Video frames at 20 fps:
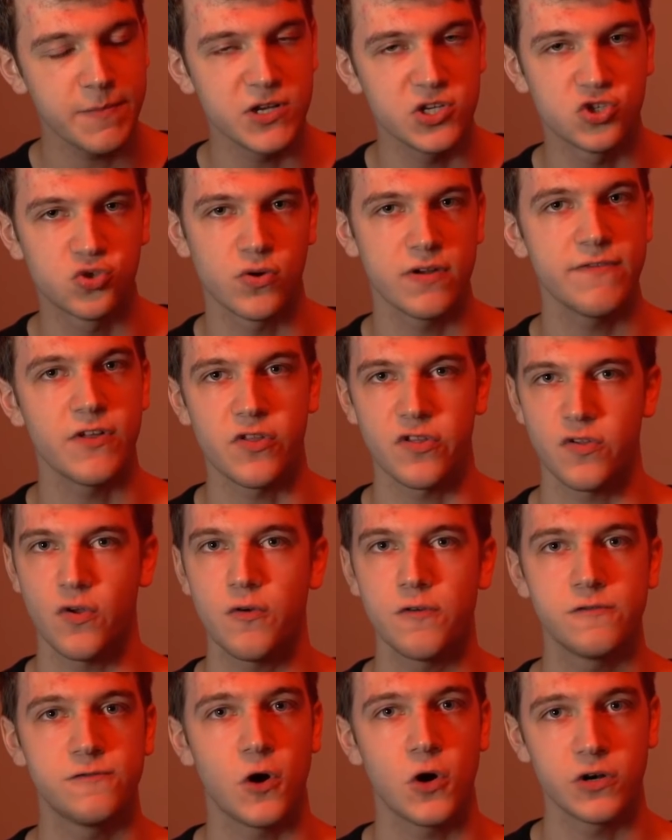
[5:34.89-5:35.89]
been driven
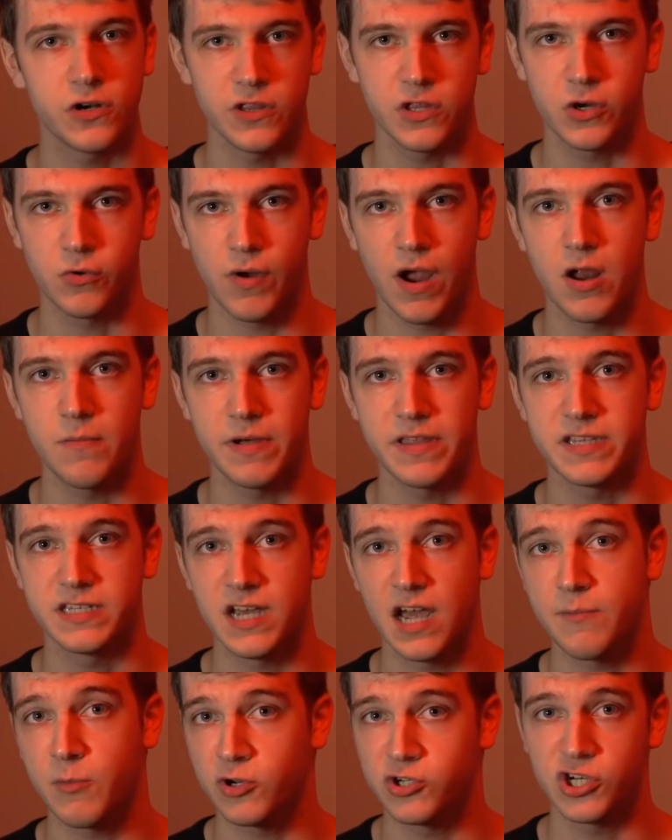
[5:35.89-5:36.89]
so far into the ground by the
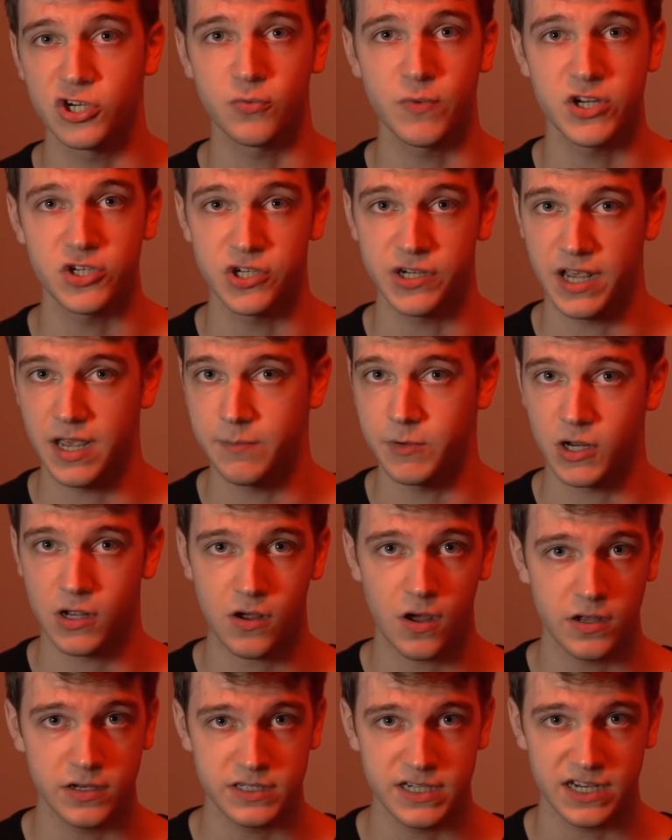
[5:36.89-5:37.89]
time our generation came into
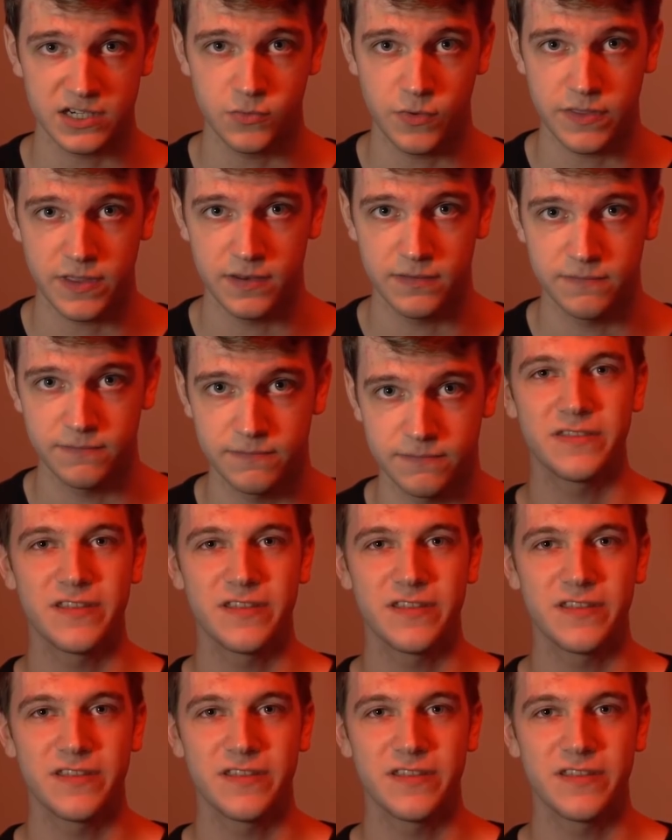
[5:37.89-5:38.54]
contact with it.